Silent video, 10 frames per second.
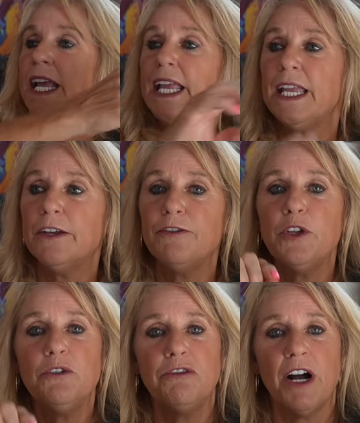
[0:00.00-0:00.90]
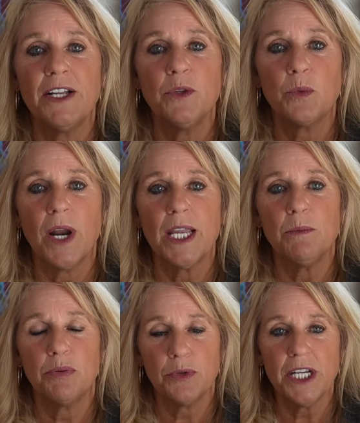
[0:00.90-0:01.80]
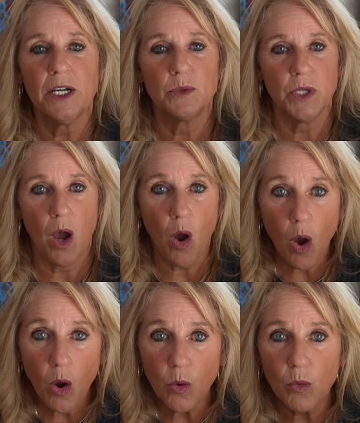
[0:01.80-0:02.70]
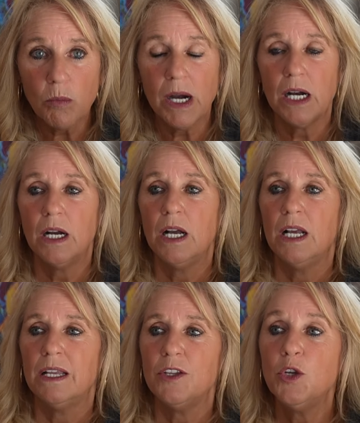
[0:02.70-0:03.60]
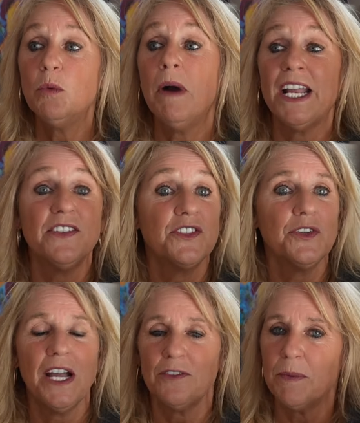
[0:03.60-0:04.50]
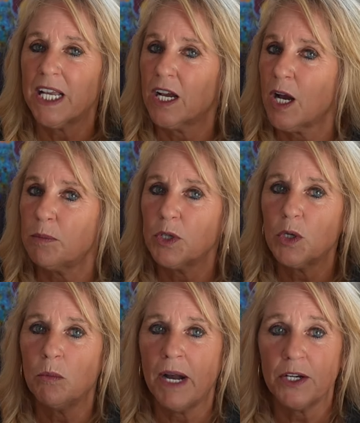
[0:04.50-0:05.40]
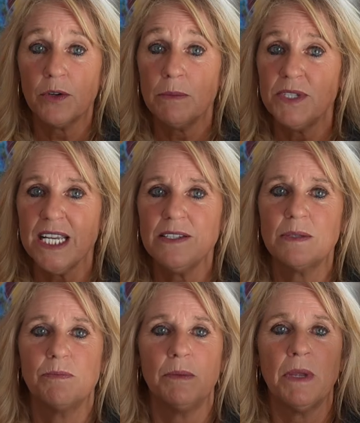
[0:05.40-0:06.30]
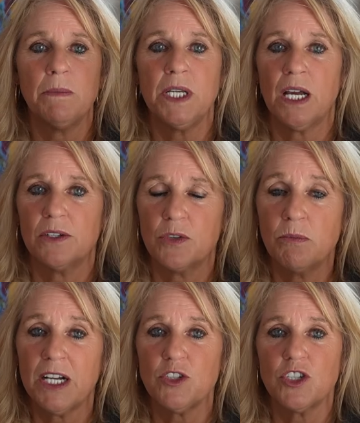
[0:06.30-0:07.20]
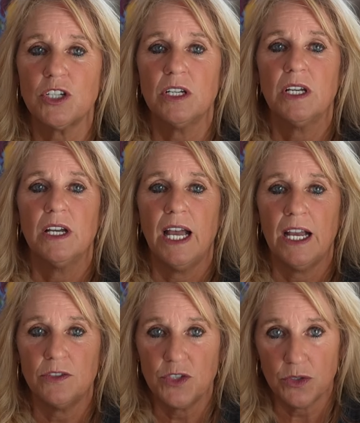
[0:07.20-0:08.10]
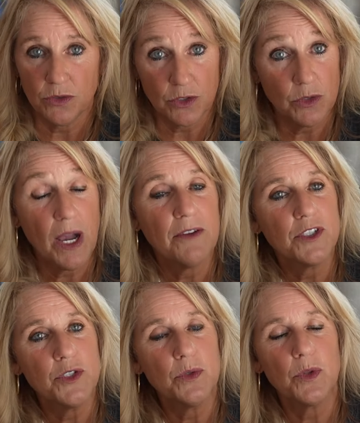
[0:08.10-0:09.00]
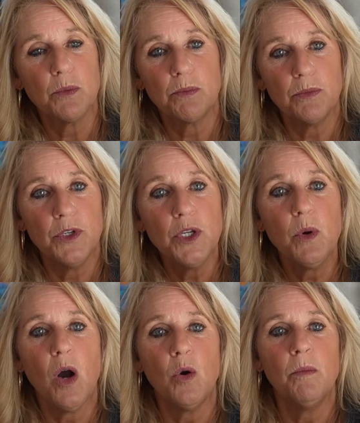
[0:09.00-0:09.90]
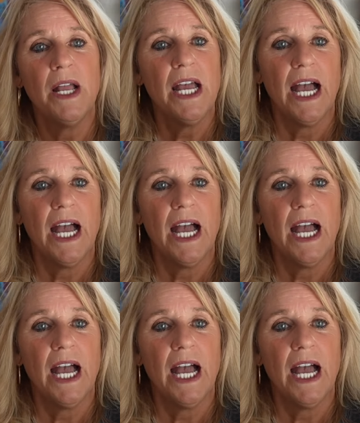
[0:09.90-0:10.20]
If you find the right pre-owned home, you might still have to make a couple little minor updates, but maybe not as much as you have to do to the new home.